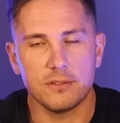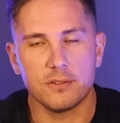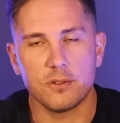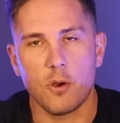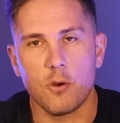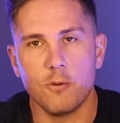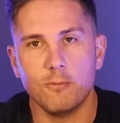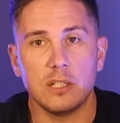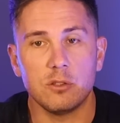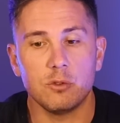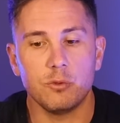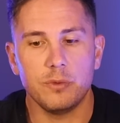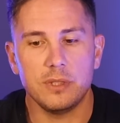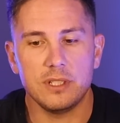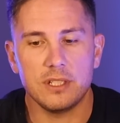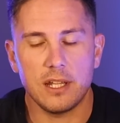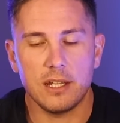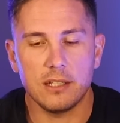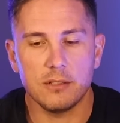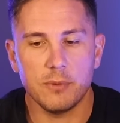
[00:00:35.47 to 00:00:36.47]
So that's what we'll be
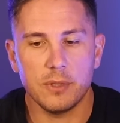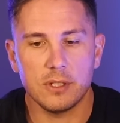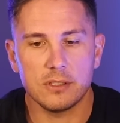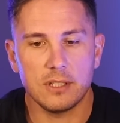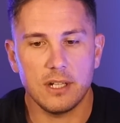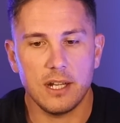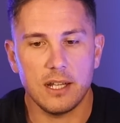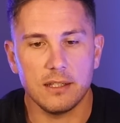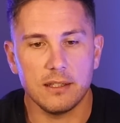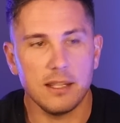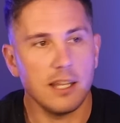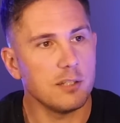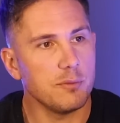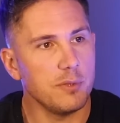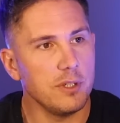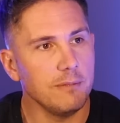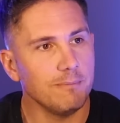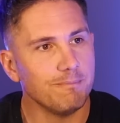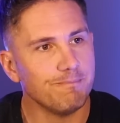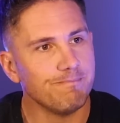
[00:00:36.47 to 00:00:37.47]
chatting about today. Thanks, B.